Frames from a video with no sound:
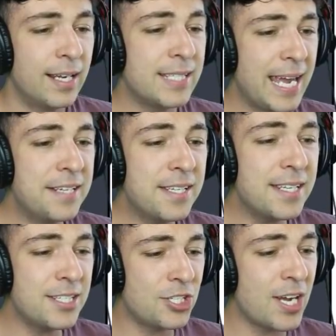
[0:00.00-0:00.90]
let's enter
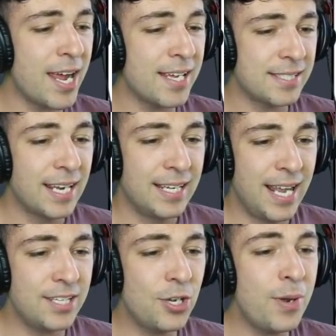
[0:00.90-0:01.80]
this chest.
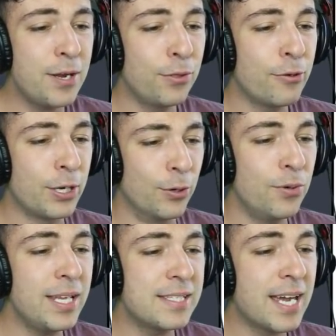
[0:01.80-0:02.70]
Let's go ahead and throw in
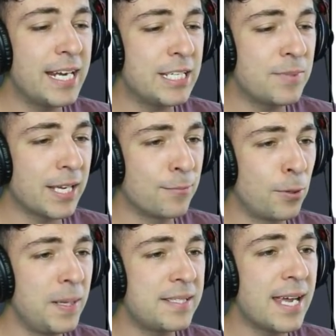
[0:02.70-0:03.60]
all these items I can
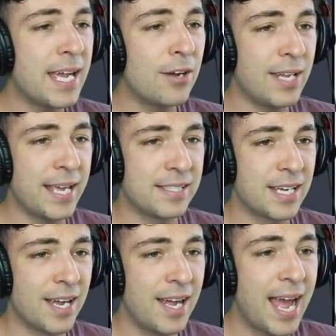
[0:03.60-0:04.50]
probably take out
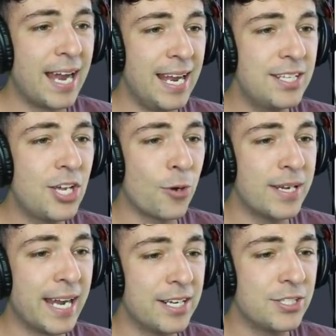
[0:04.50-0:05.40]
later. And let's go
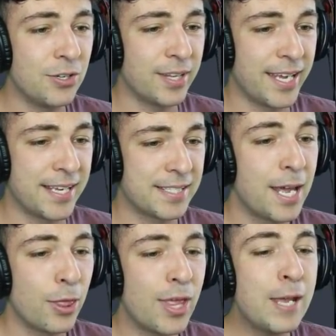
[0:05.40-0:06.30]
ahead and do this.
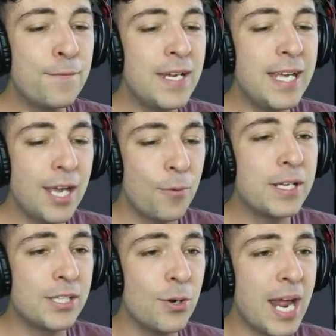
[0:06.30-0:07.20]
Thankfully,
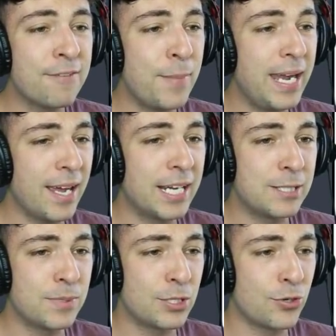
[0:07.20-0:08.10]
we don't have many
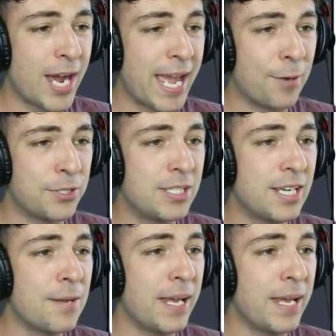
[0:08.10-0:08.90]
items to try out, which is going to